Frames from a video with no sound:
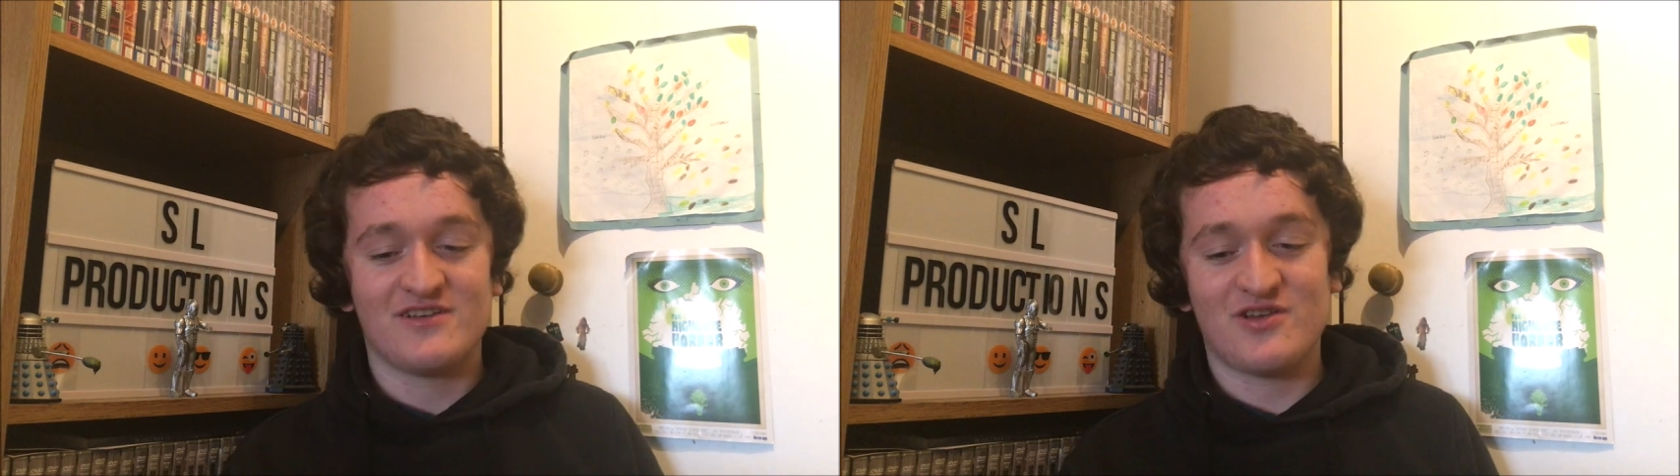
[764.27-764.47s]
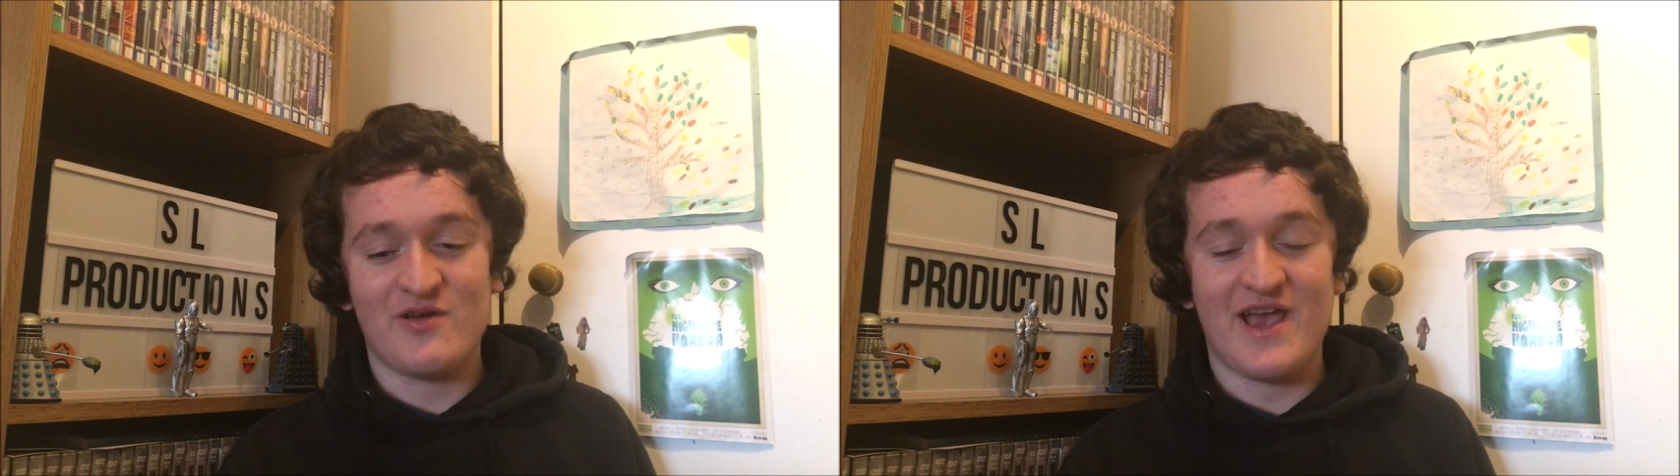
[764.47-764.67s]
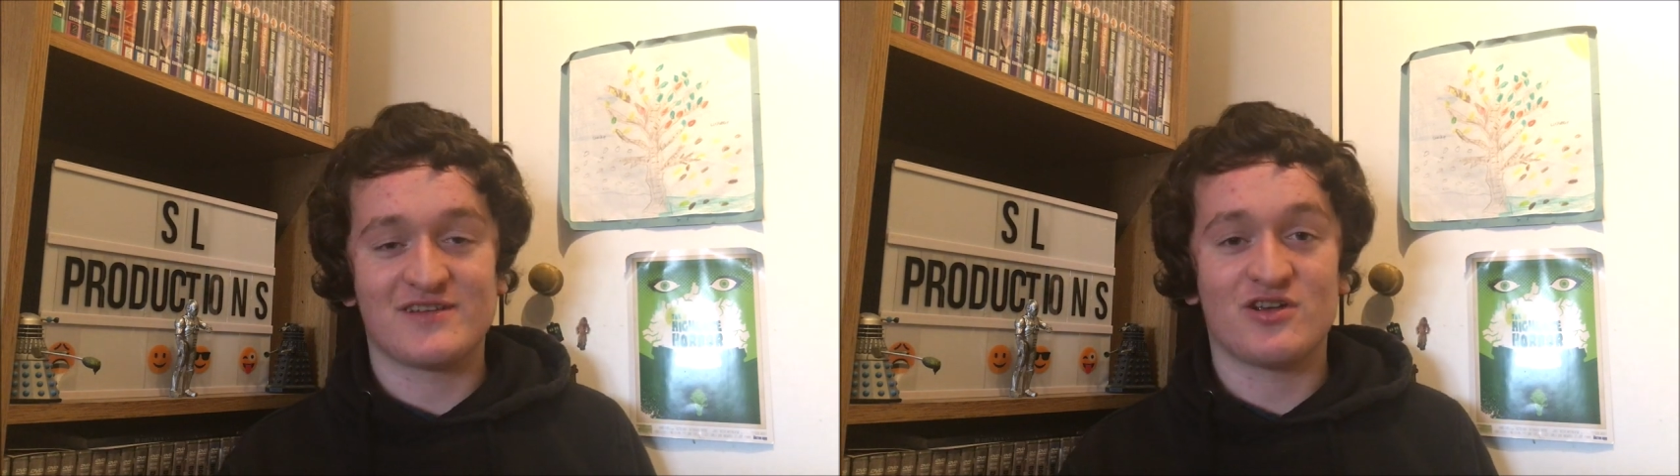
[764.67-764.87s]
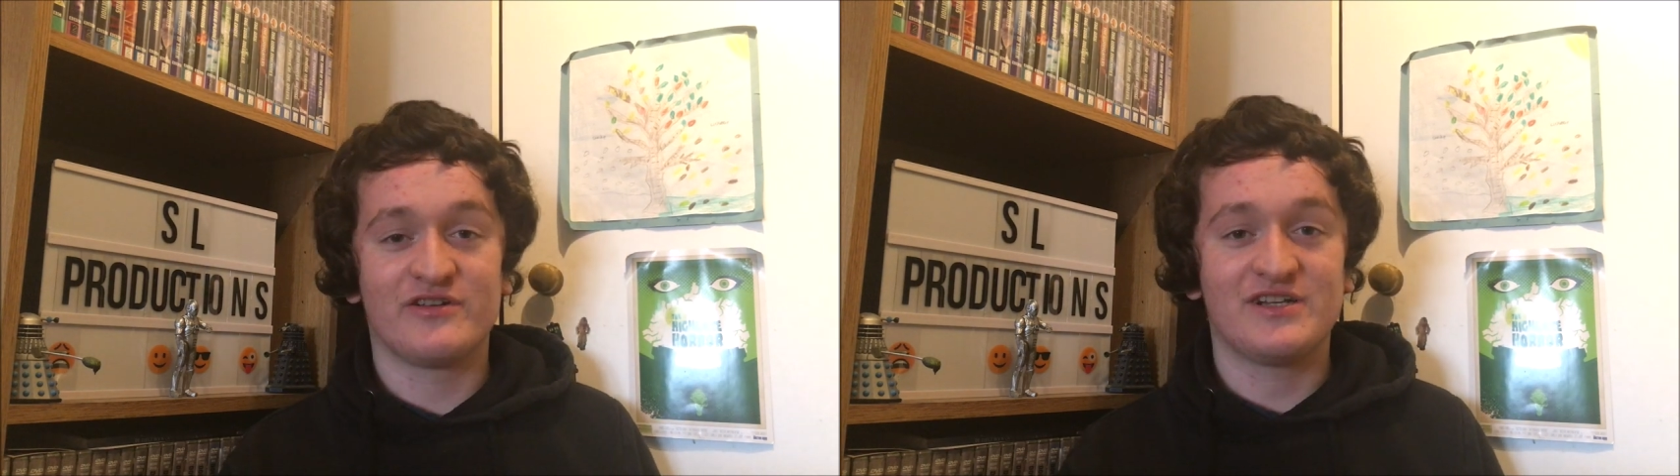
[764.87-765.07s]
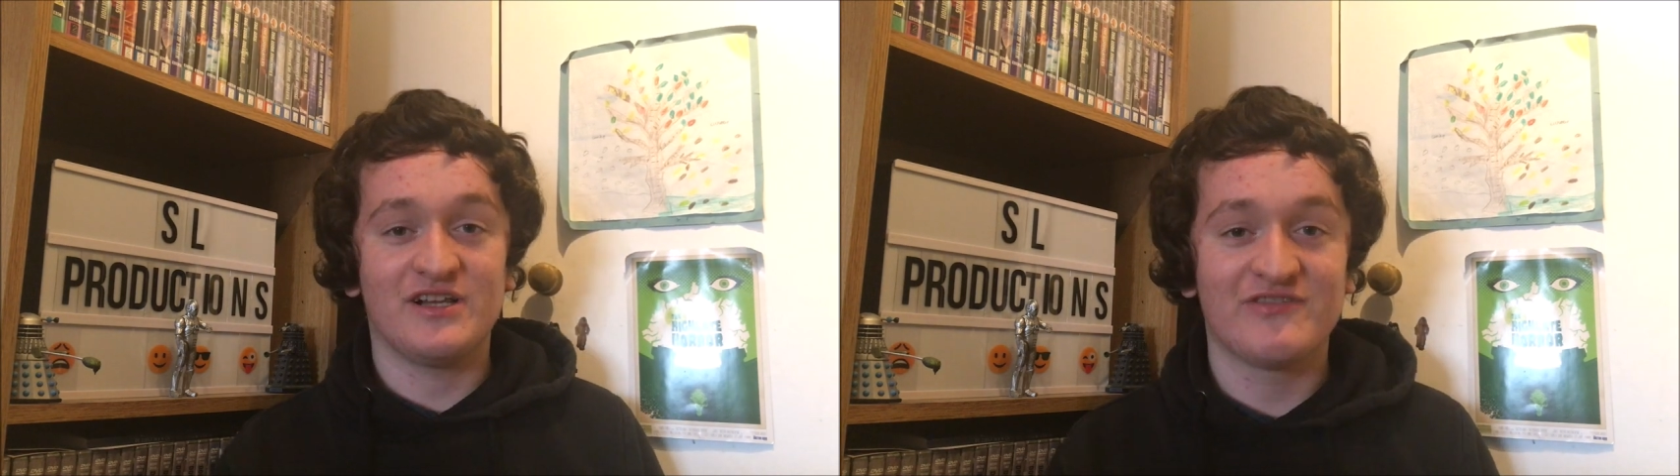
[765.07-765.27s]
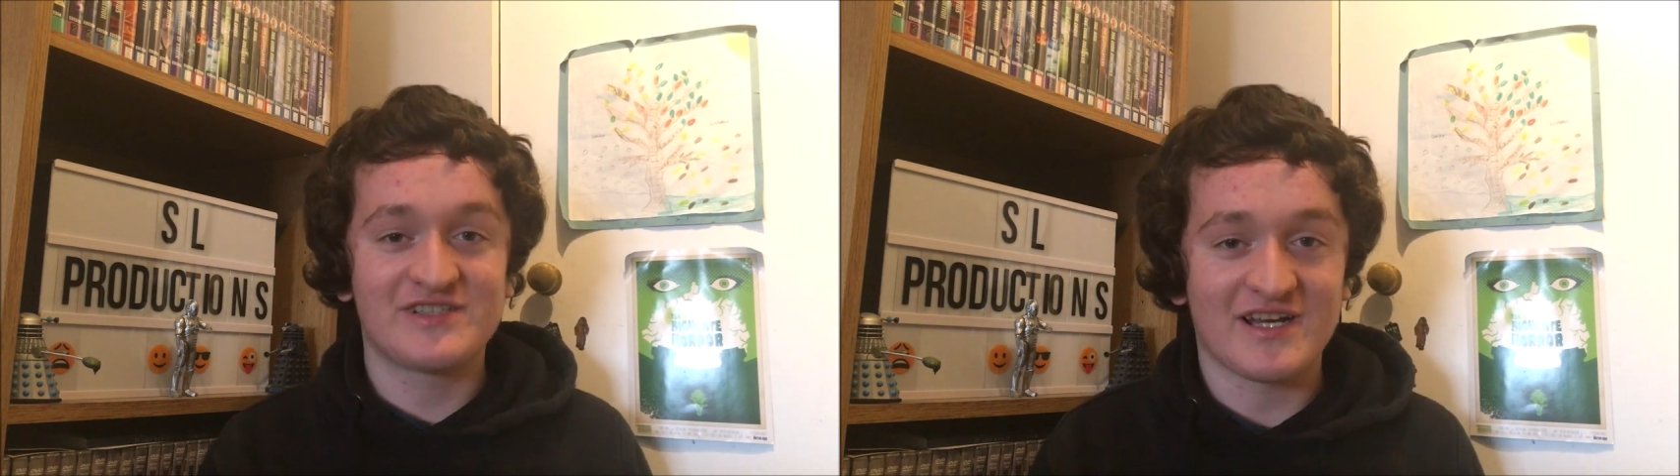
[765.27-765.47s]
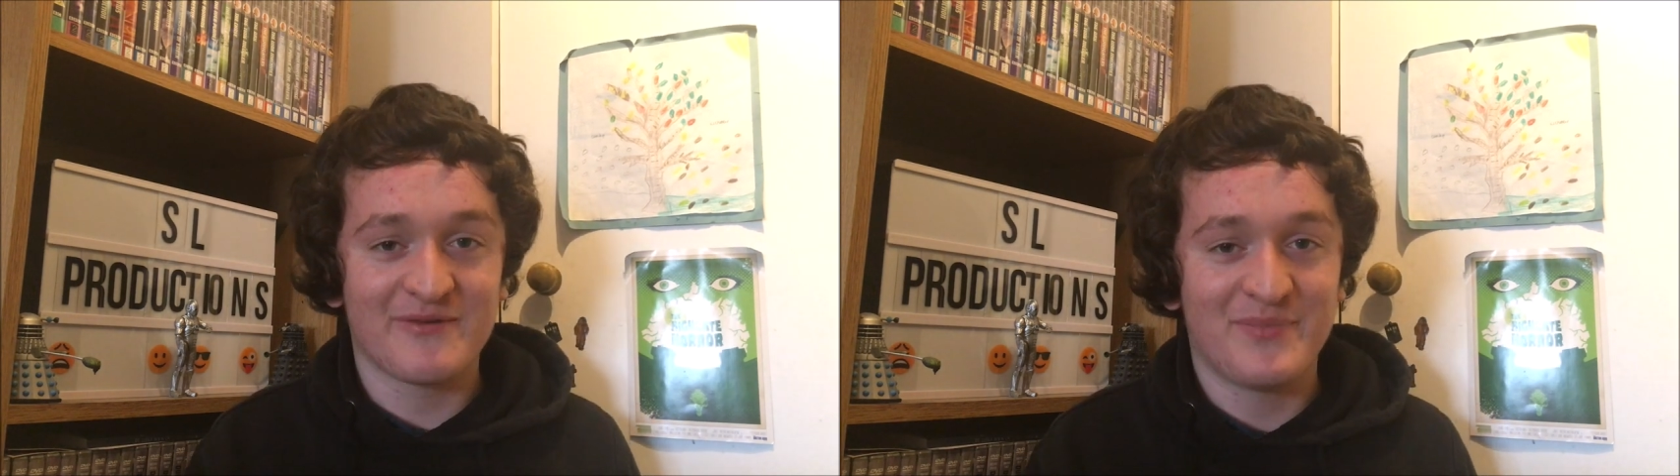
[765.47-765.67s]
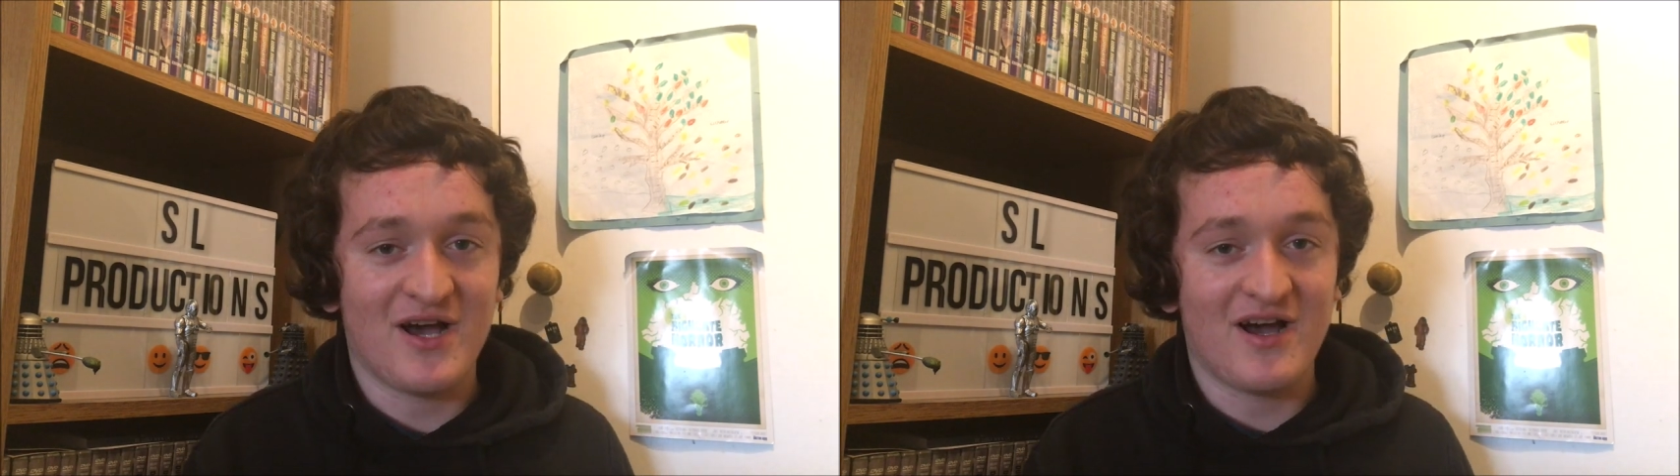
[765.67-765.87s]
So yes, until the
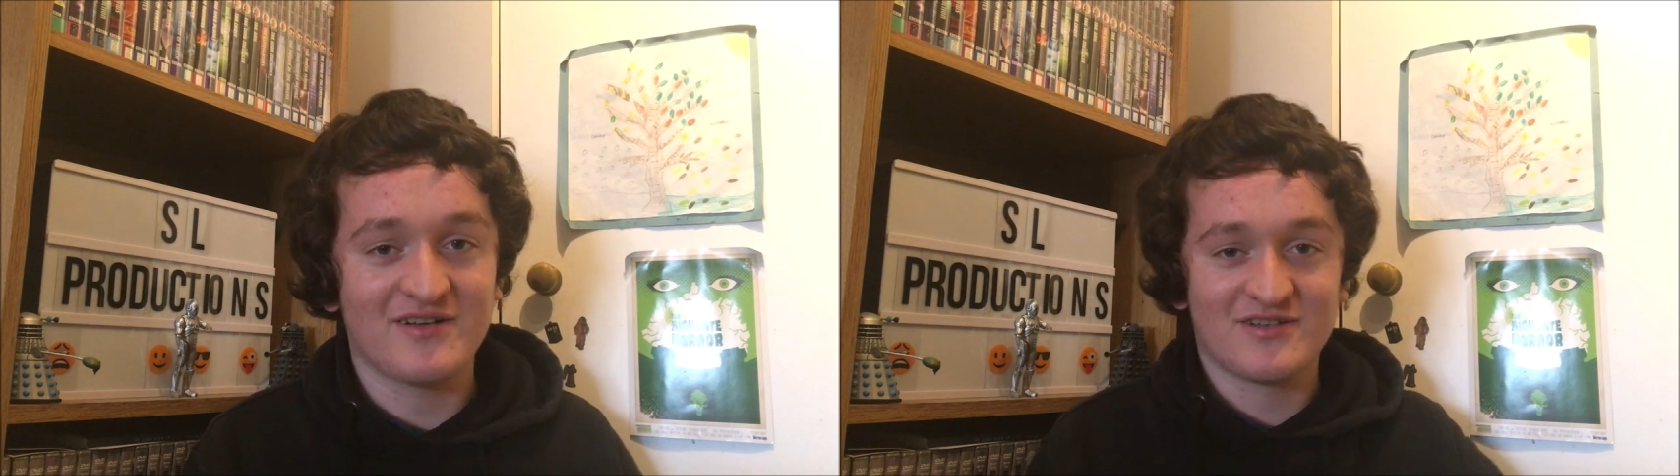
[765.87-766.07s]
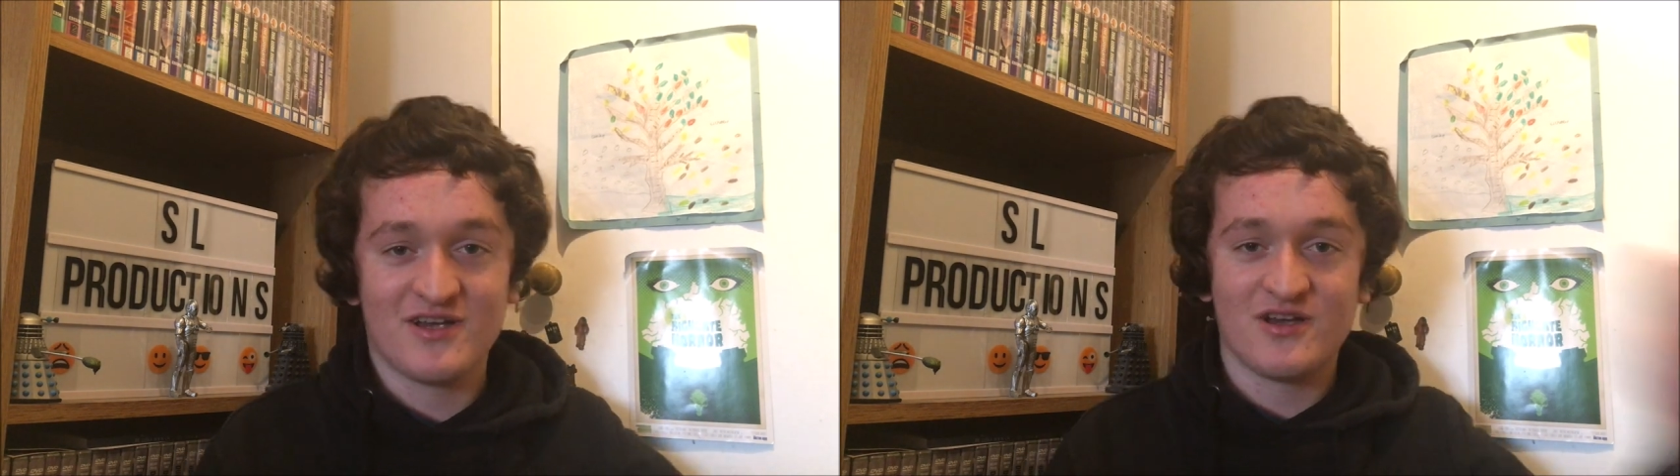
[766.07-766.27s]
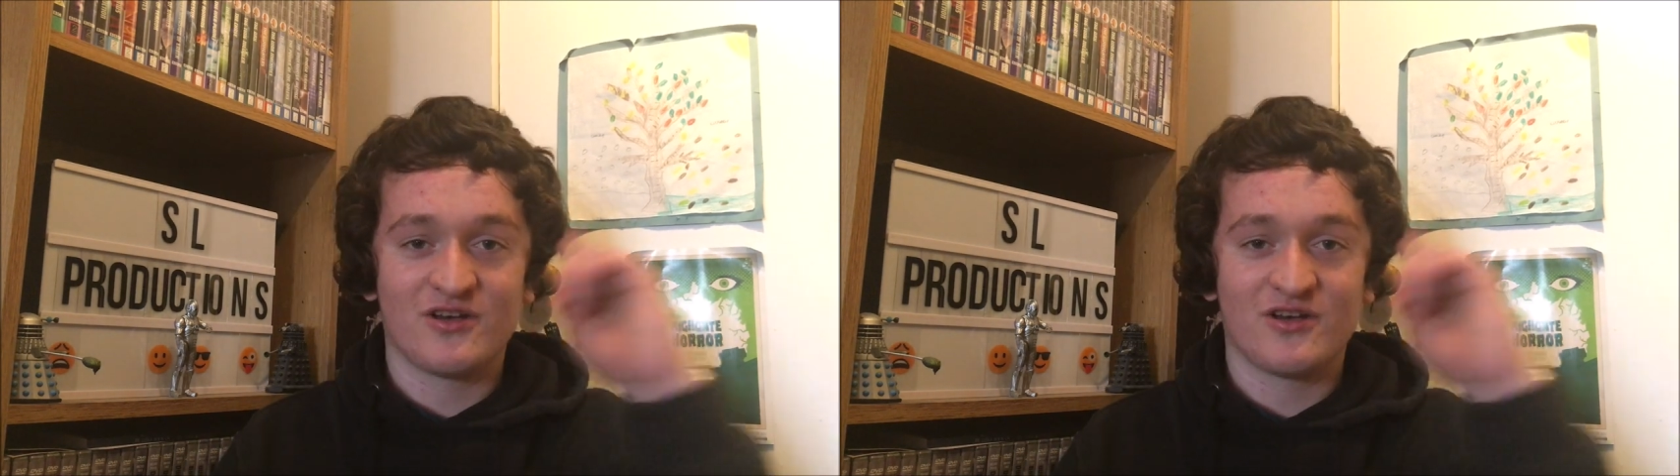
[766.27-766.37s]
second part,